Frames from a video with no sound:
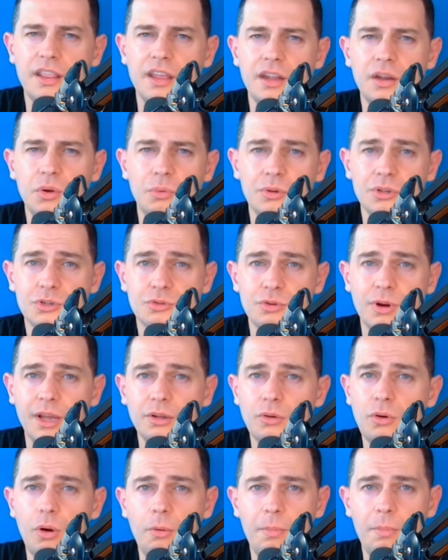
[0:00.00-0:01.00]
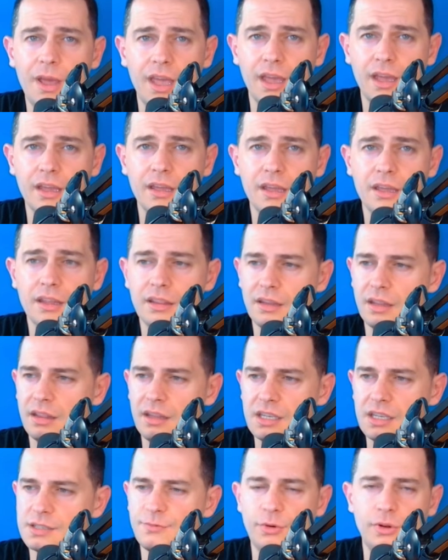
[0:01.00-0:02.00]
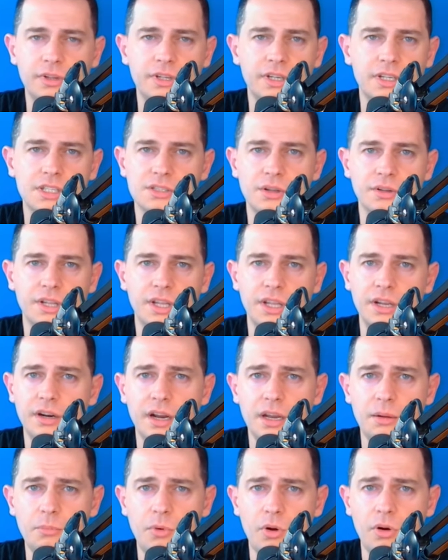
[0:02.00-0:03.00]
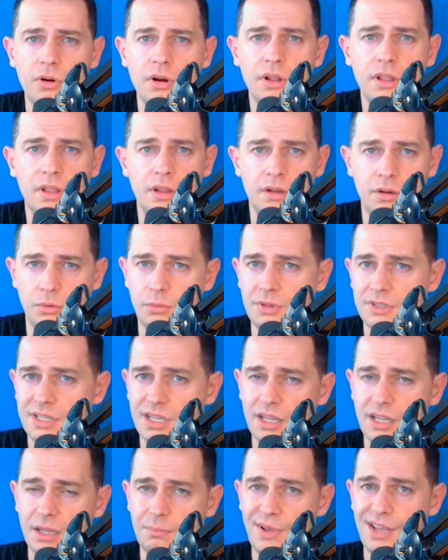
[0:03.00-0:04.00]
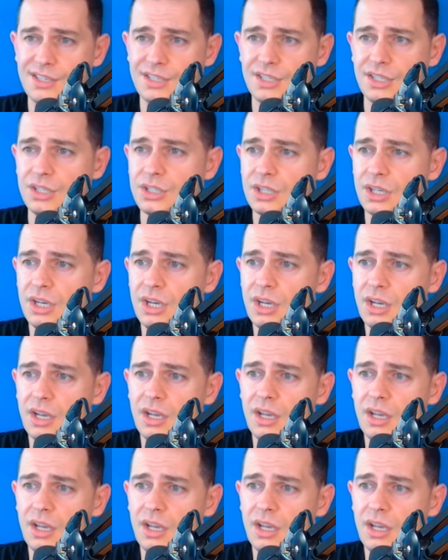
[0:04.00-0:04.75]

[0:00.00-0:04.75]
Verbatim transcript: Then you will try to go back, then this folder is not here anymore and you will see that message,